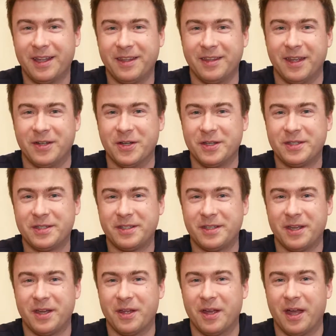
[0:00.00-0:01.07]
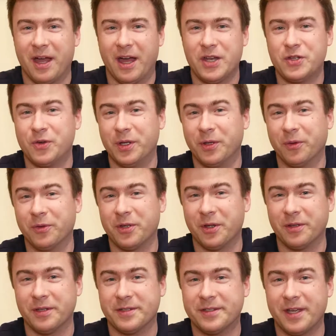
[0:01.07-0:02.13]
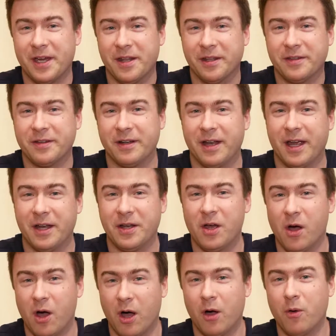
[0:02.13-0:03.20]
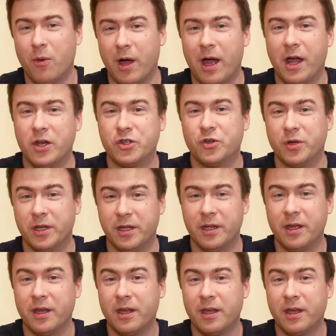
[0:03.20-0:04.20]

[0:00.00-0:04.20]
They just actually don't understand how I actually